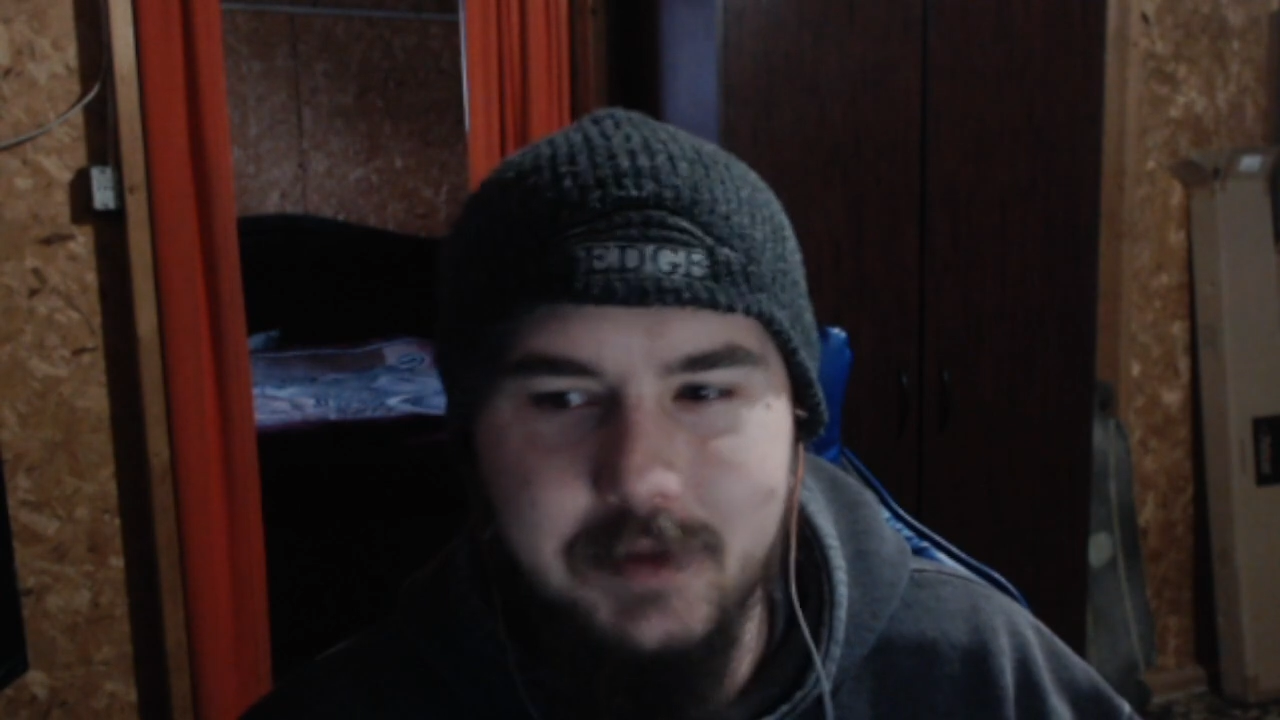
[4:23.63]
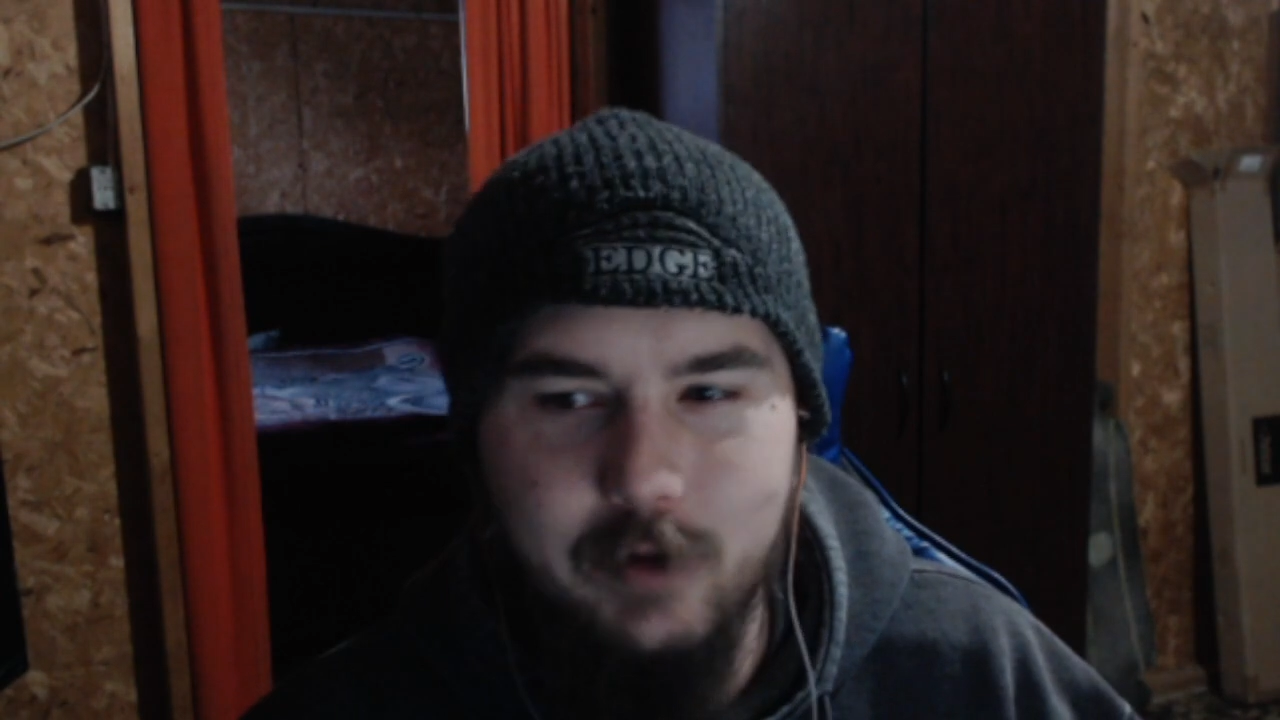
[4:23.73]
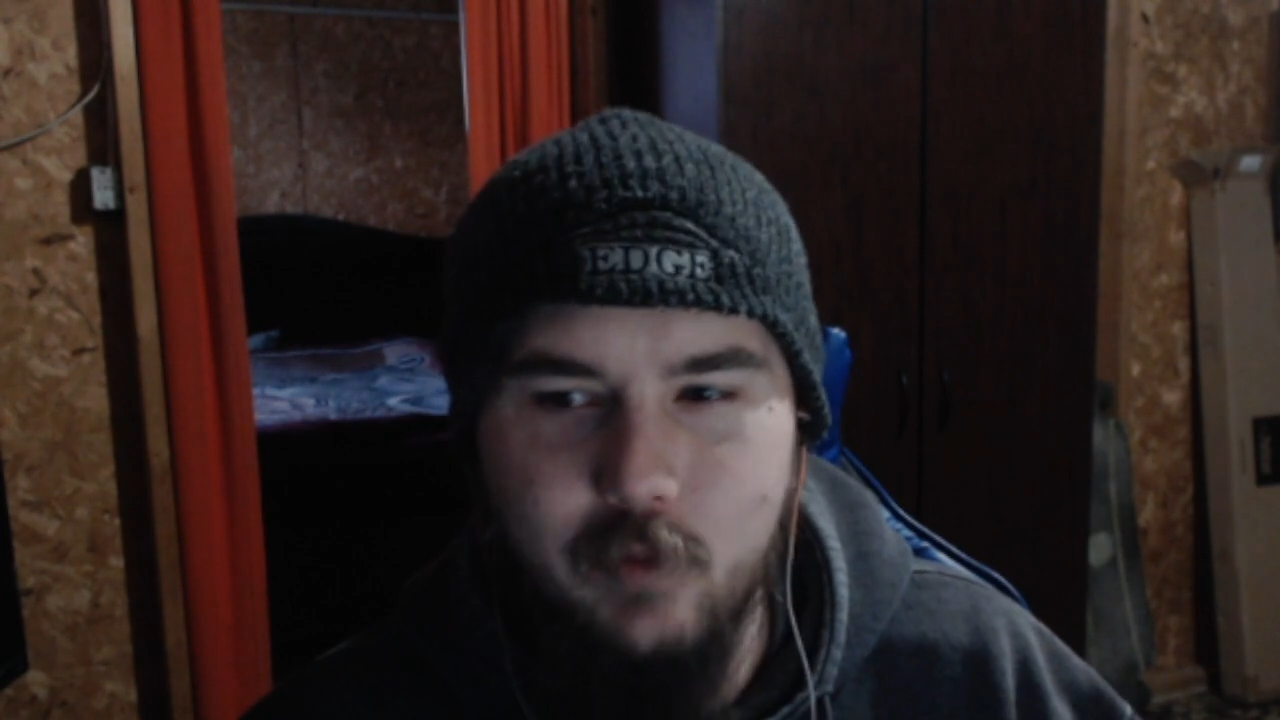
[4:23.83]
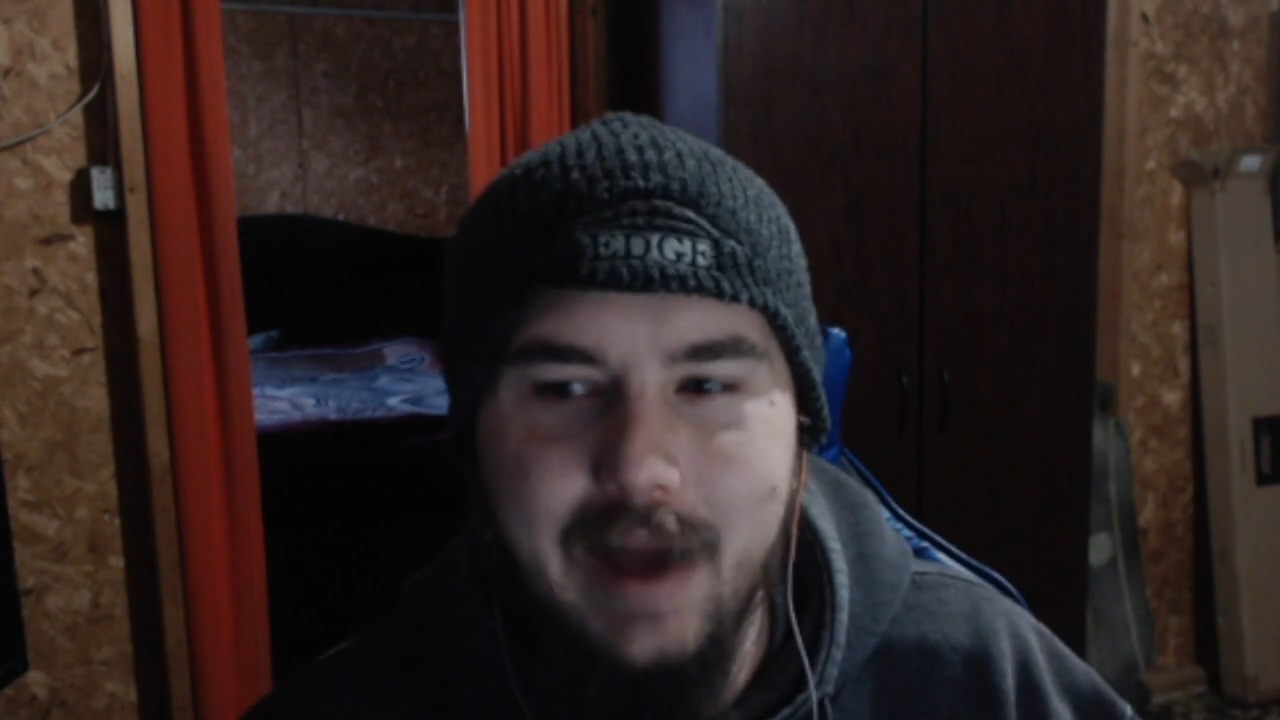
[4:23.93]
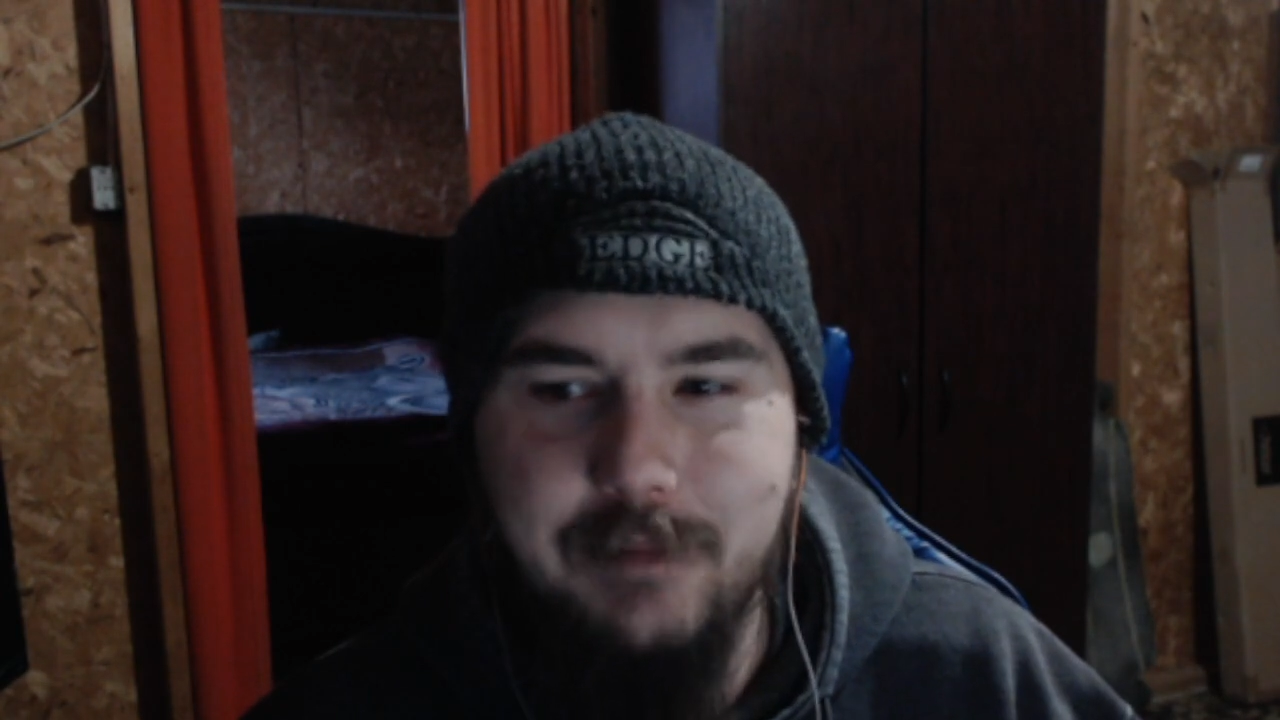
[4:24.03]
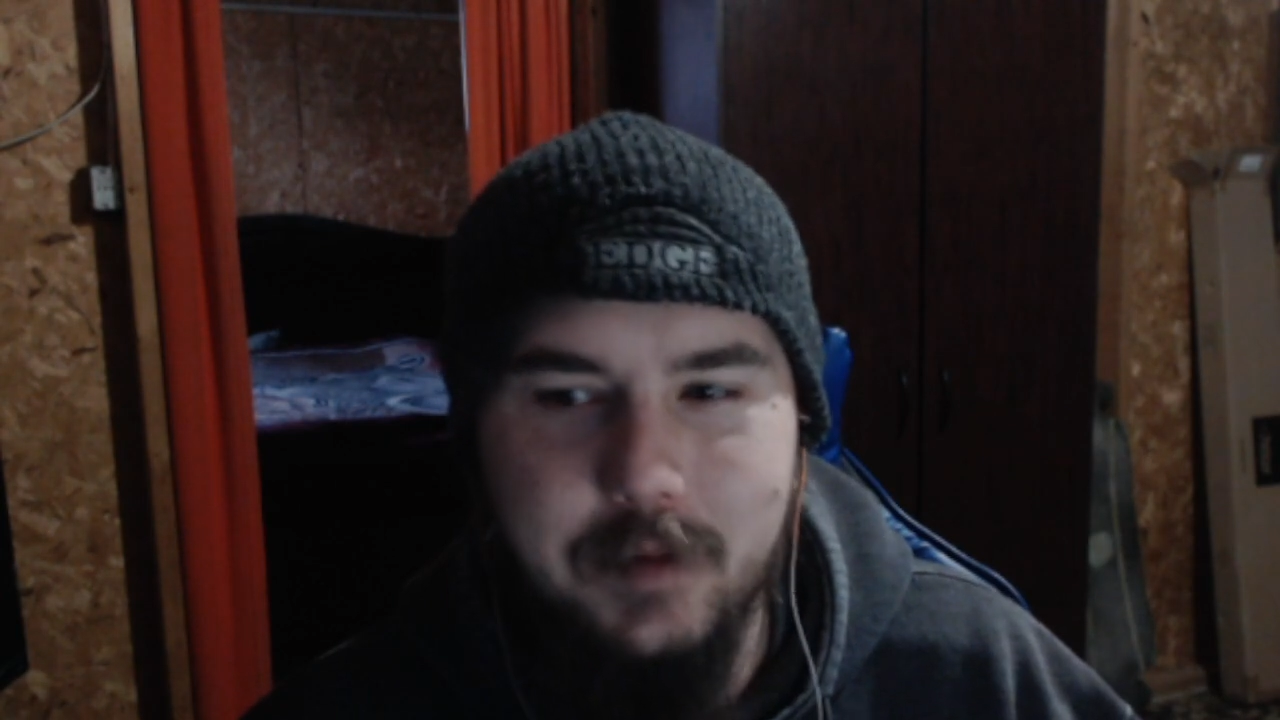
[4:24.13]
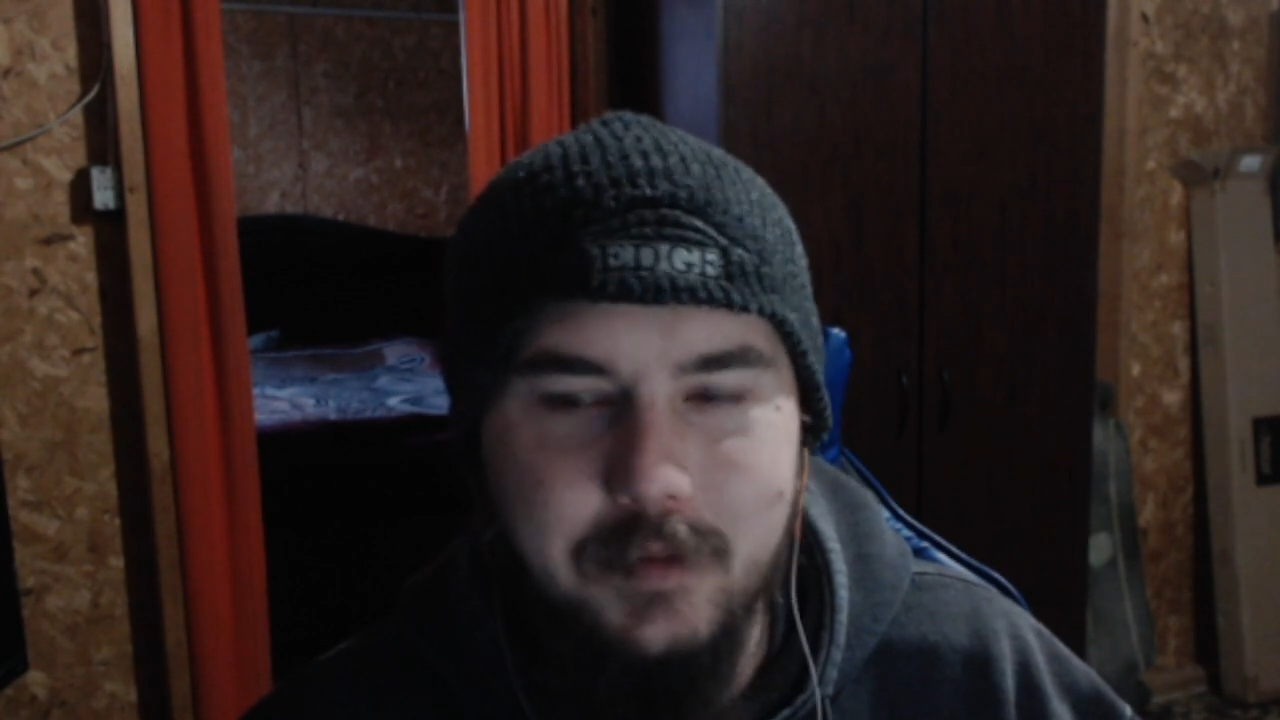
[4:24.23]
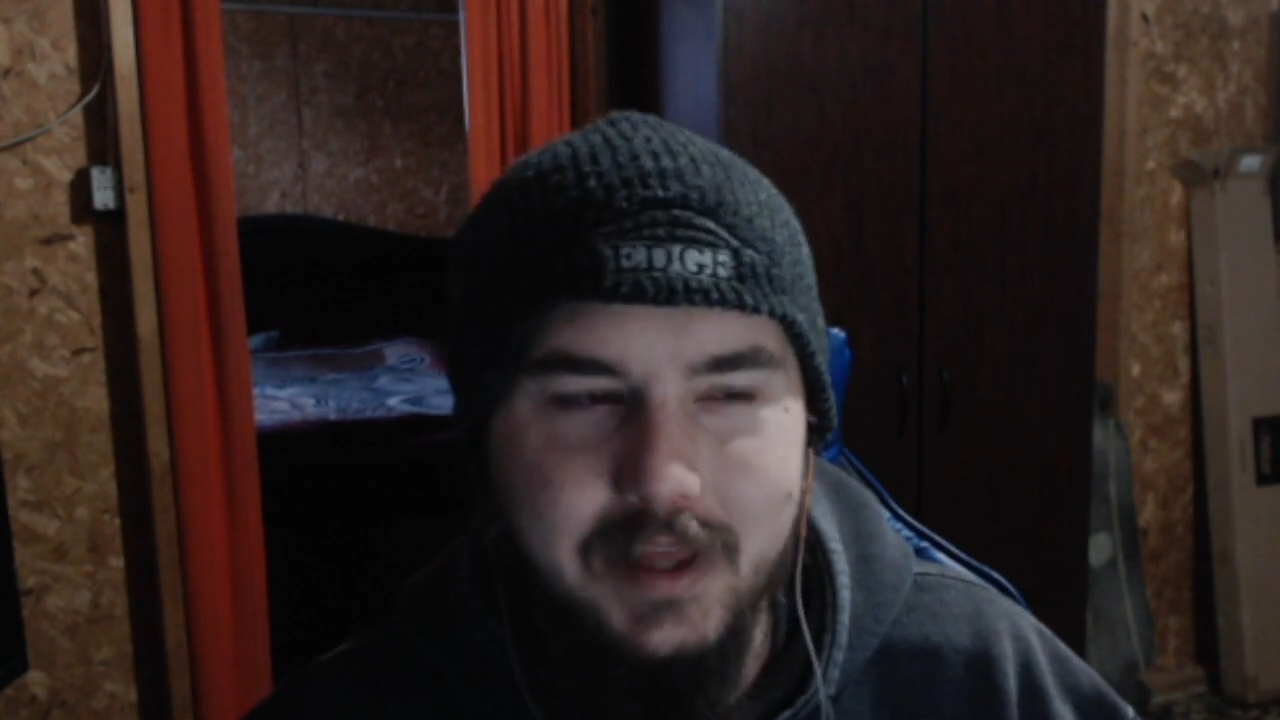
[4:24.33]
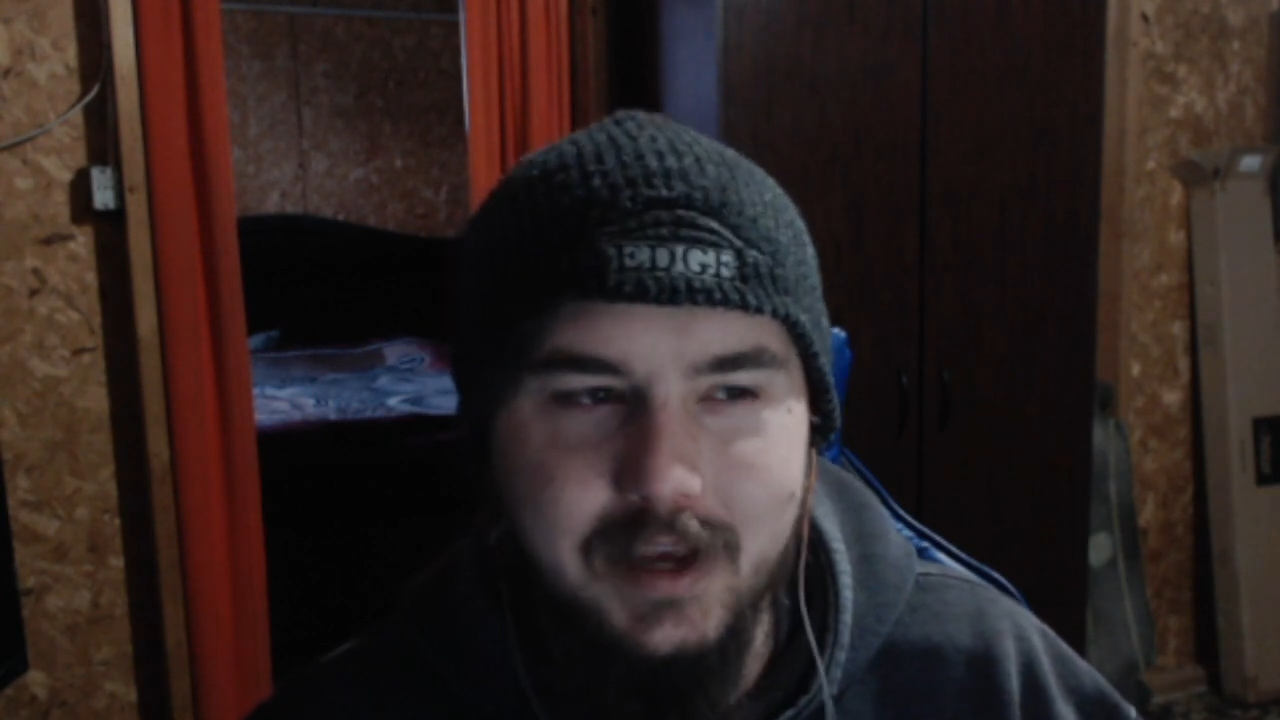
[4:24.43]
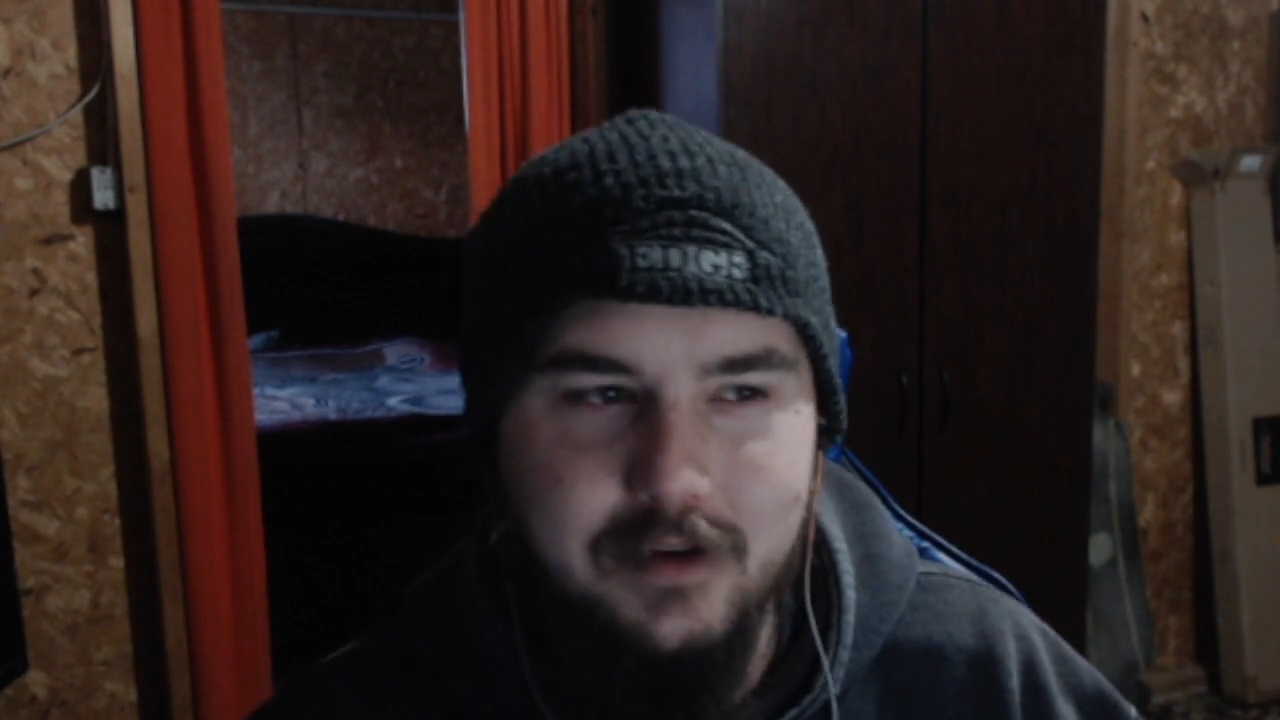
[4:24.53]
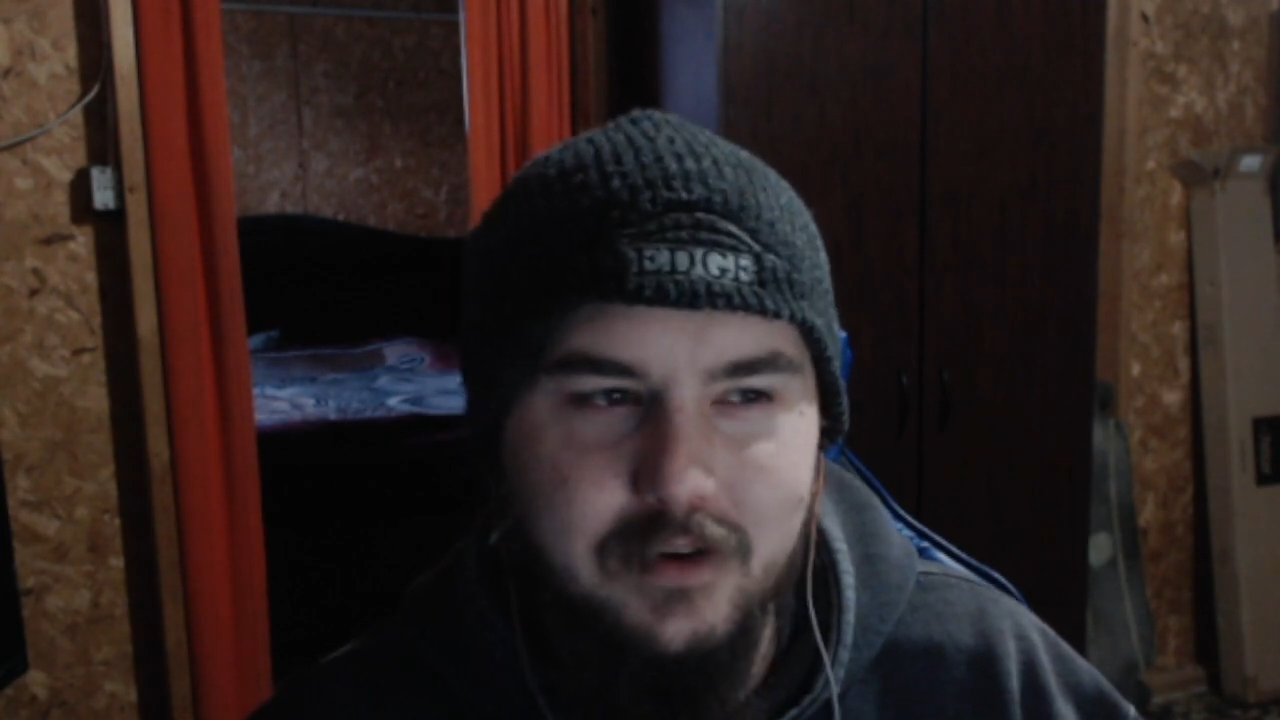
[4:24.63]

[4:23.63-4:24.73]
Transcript: like wrapped up in like